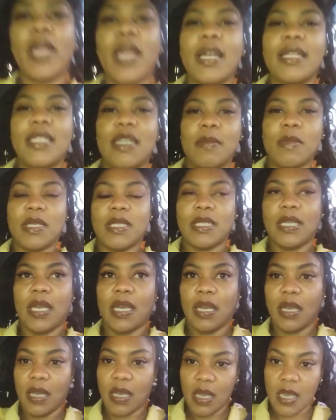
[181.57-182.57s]
What you tell me
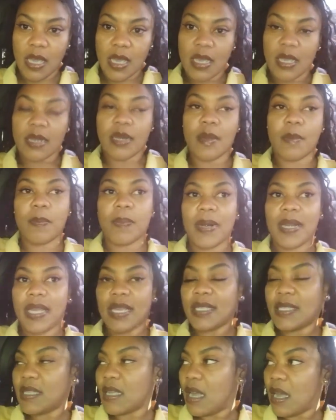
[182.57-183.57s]
say, the
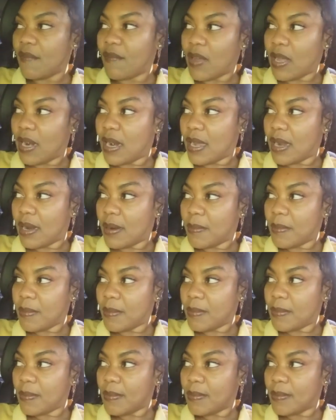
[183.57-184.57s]
place not have
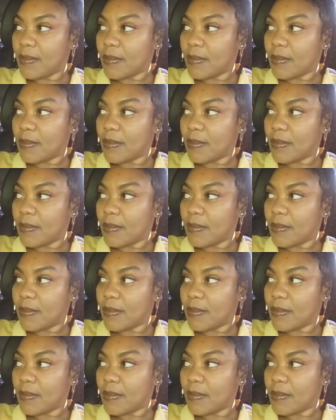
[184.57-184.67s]
alarm.